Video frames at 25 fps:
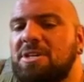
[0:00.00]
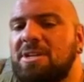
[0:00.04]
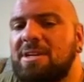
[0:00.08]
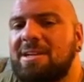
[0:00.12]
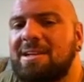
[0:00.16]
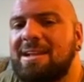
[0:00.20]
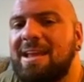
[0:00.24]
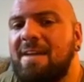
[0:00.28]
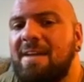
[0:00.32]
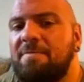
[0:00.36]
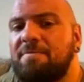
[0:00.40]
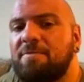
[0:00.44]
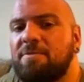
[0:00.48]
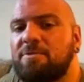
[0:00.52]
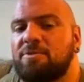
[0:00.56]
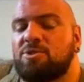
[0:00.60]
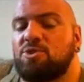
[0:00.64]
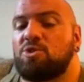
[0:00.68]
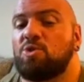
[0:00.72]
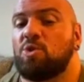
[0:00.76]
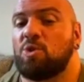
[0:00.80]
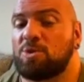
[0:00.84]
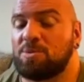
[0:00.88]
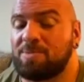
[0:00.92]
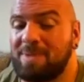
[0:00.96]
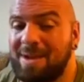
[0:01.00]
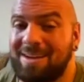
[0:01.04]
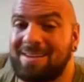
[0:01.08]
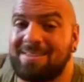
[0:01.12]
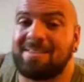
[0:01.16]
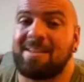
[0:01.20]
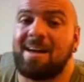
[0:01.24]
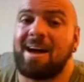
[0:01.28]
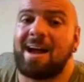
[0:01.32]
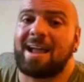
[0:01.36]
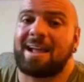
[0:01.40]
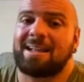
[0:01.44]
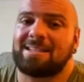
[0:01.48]
and efforts towards my
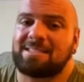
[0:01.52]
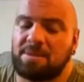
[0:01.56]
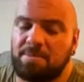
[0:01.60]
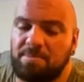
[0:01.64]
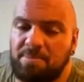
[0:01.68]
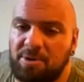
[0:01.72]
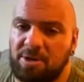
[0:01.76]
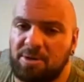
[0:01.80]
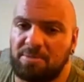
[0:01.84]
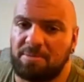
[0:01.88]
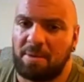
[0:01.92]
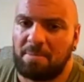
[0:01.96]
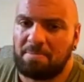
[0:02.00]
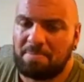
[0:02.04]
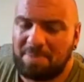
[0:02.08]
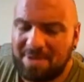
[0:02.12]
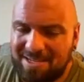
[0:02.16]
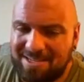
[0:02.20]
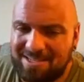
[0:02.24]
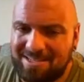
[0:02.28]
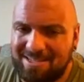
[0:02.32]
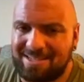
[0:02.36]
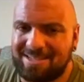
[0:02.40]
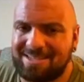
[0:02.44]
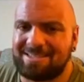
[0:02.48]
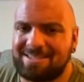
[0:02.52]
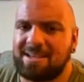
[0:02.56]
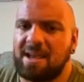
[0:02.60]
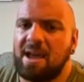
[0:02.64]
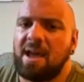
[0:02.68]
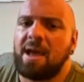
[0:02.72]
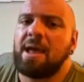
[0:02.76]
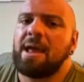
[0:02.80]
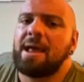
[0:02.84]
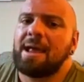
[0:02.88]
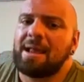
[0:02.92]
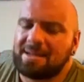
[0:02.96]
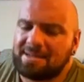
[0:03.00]
clients and building my business
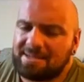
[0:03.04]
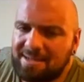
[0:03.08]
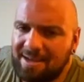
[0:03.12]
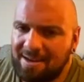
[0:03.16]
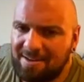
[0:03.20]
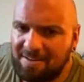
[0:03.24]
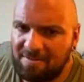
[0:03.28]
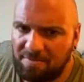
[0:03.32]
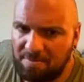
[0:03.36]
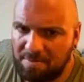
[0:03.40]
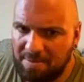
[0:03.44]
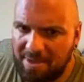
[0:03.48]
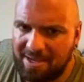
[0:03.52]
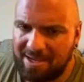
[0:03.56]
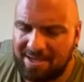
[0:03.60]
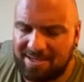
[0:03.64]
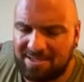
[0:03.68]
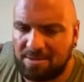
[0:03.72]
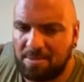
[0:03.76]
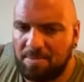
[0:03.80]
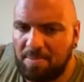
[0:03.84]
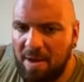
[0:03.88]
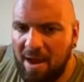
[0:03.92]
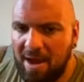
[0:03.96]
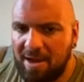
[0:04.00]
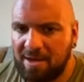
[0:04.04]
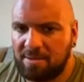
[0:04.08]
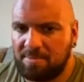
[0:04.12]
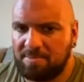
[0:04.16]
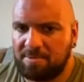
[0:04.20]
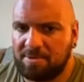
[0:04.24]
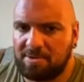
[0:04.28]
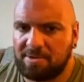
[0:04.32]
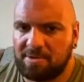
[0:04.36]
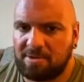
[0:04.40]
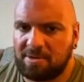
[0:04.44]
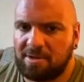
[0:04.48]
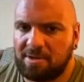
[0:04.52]
instead of me as a
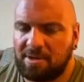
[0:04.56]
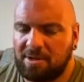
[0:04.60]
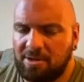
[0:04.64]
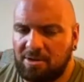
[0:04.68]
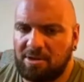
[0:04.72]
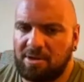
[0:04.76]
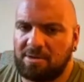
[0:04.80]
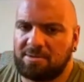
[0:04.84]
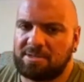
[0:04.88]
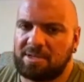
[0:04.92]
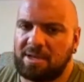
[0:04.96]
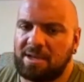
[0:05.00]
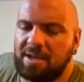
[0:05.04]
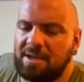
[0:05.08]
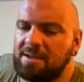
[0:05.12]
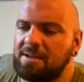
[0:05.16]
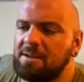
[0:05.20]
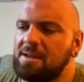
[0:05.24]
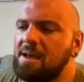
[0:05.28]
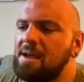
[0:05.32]
bodybuilder. You know what I'm saying?